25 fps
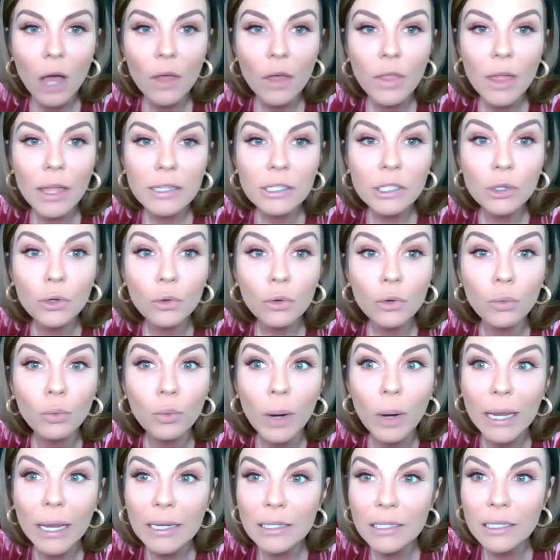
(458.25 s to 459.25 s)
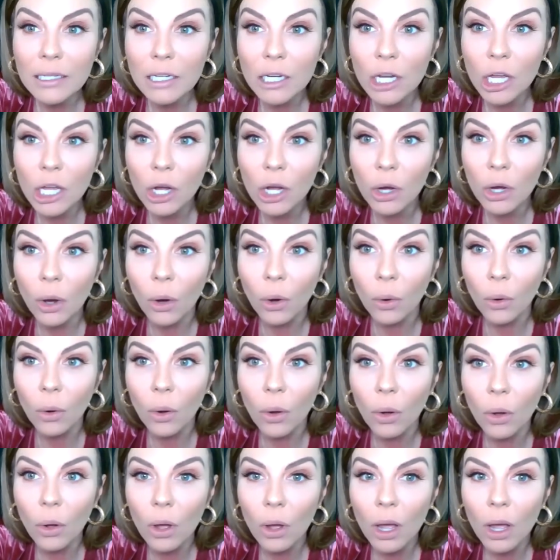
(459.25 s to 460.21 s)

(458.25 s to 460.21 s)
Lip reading: That's great to know.